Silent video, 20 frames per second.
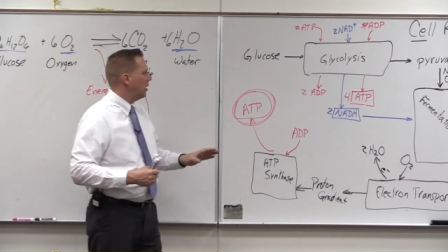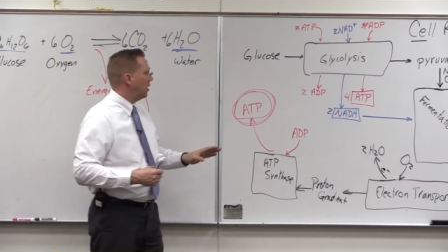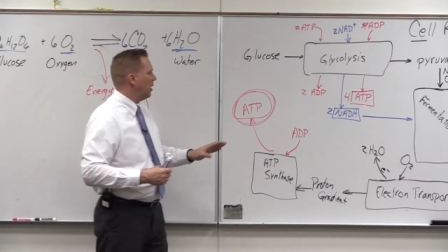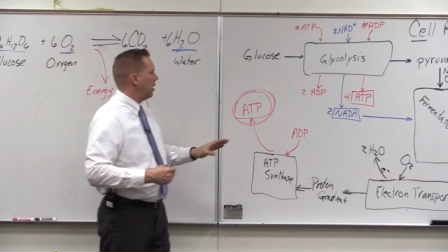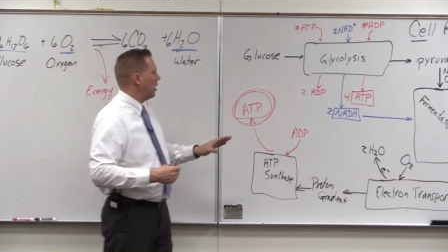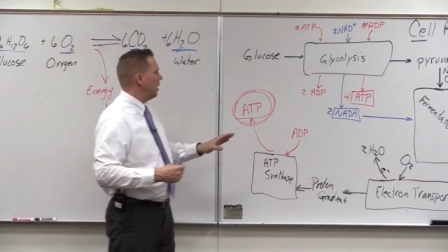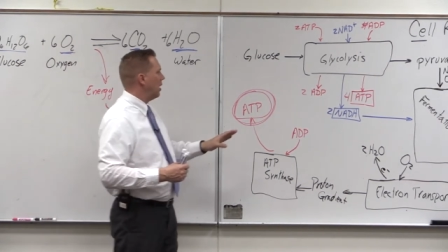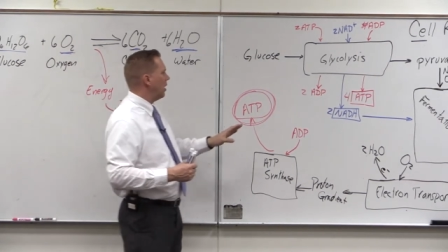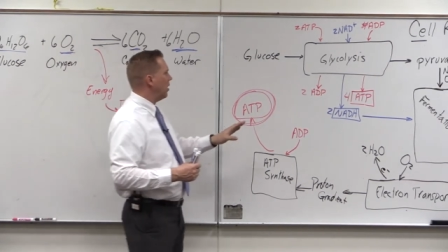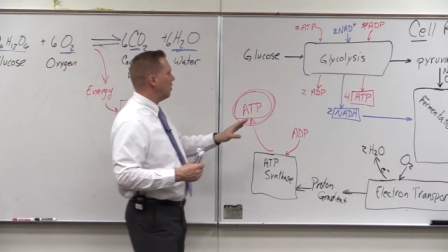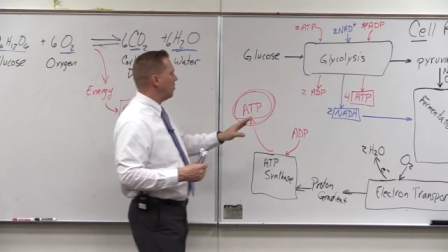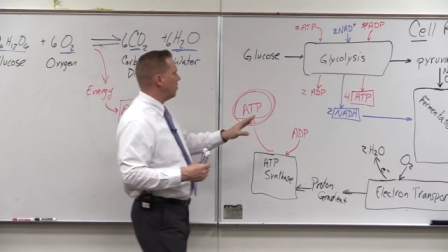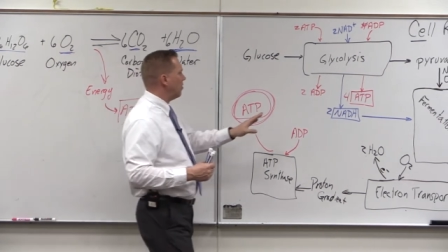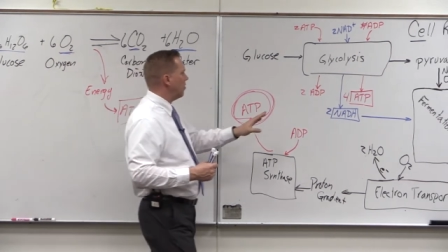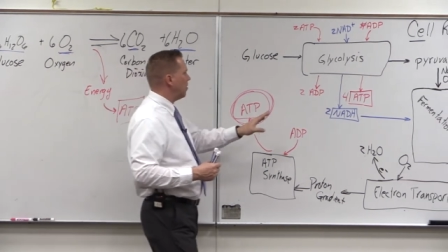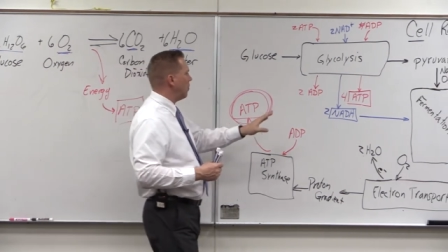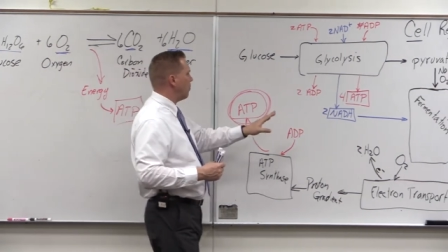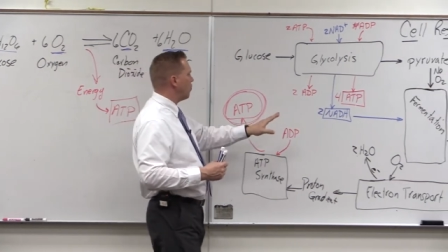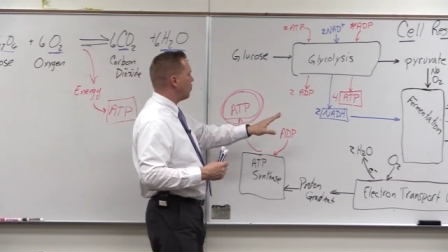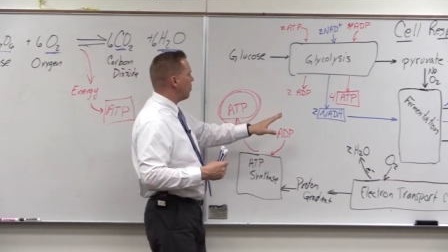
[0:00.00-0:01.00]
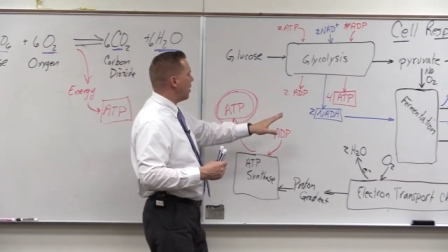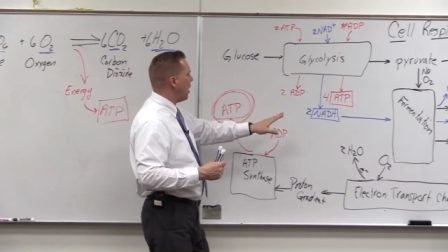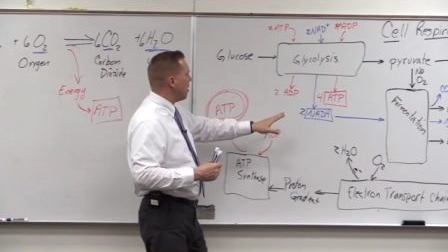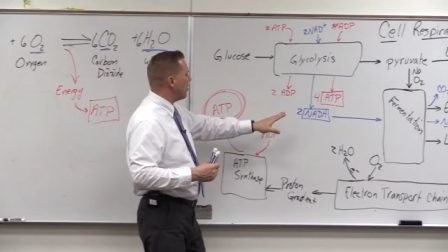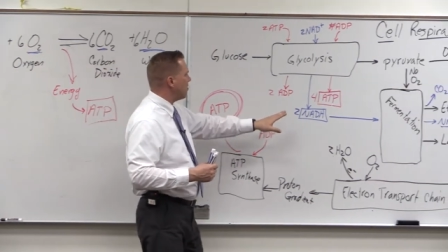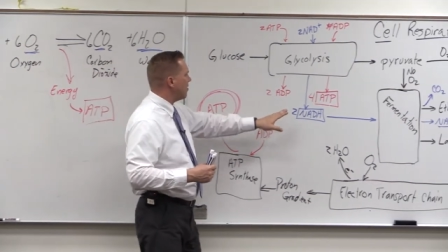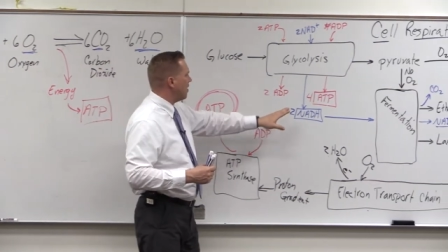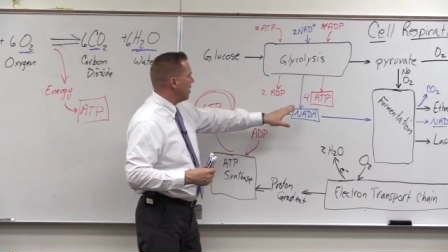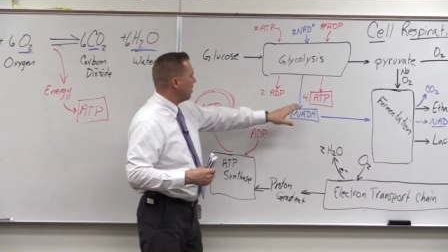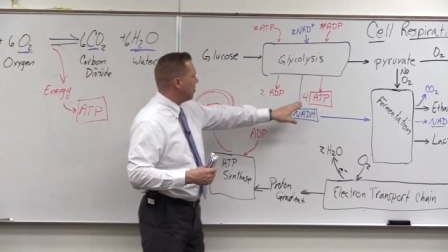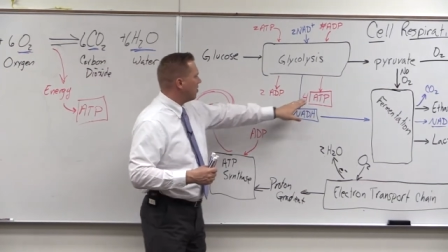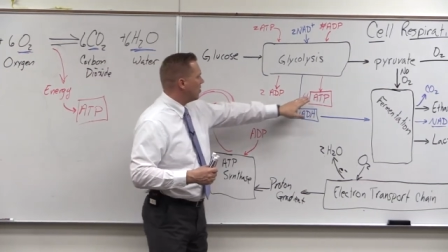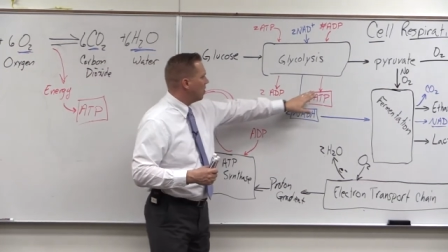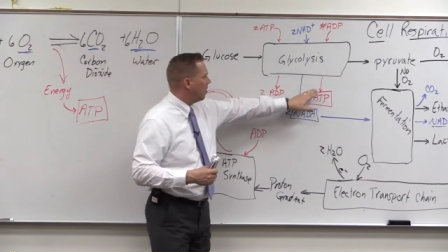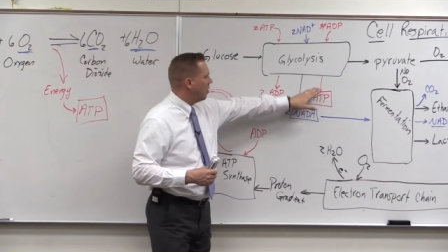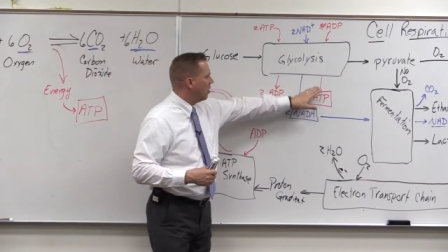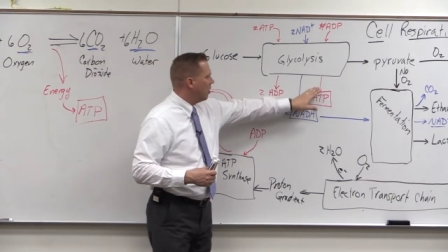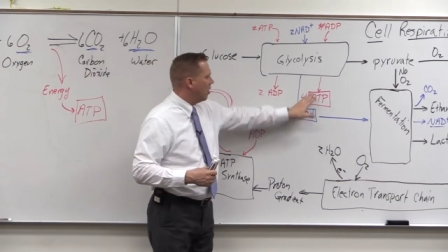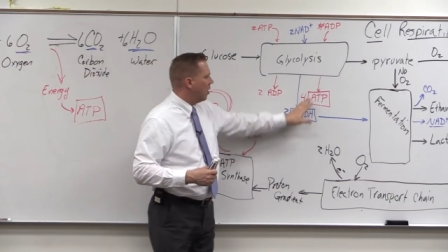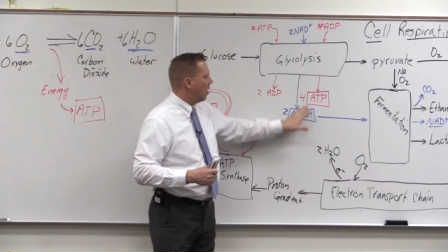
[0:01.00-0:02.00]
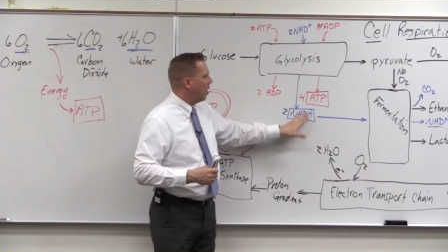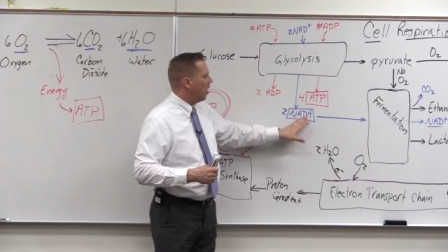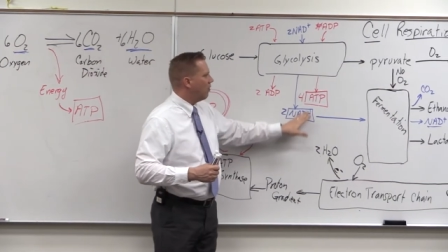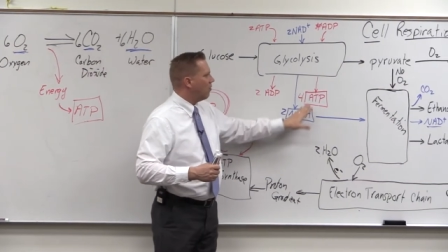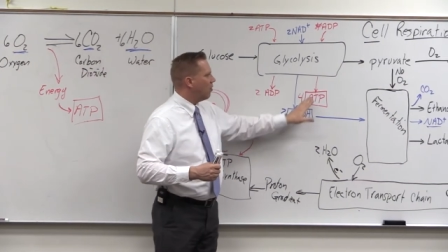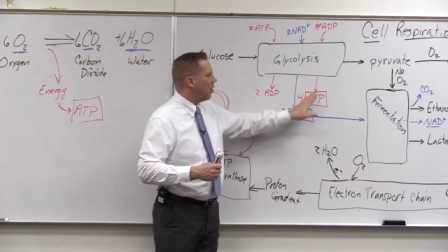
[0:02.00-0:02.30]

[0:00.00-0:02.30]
is the presence of